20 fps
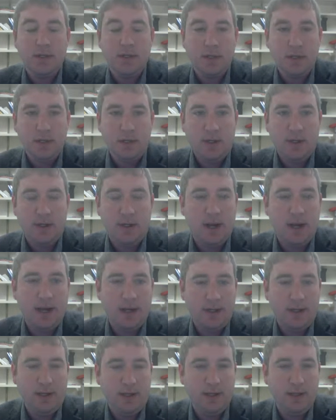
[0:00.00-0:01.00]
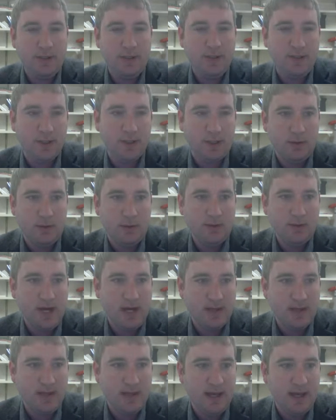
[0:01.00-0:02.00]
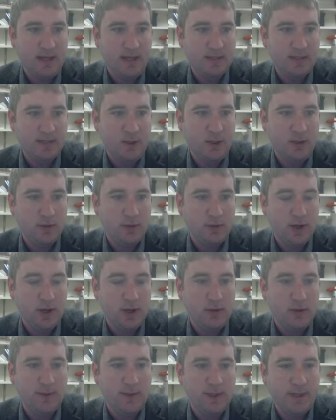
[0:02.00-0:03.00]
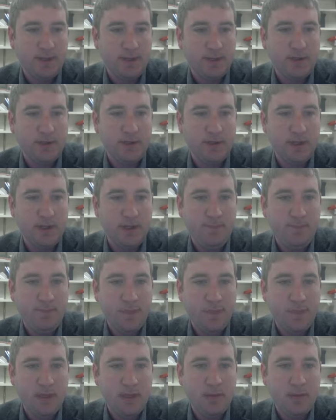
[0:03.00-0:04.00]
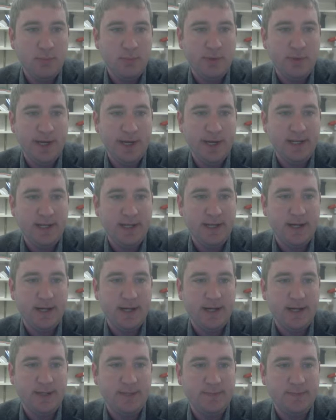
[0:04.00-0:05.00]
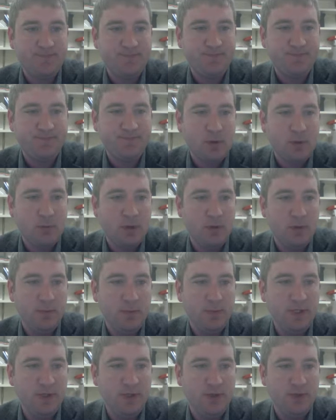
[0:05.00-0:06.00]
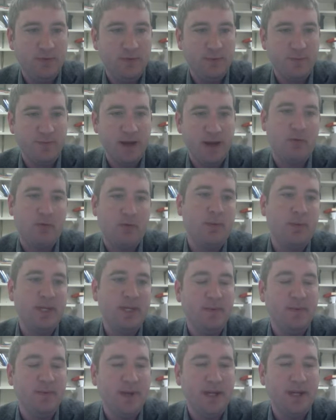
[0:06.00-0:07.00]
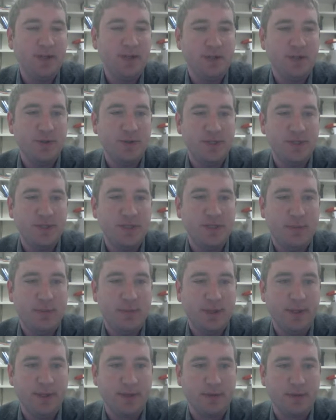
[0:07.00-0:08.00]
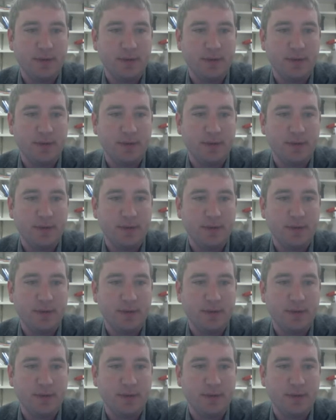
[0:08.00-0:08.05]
All right, so we've got that. That's all well and good. But what do we do from there? Well, then we introduce the double integral,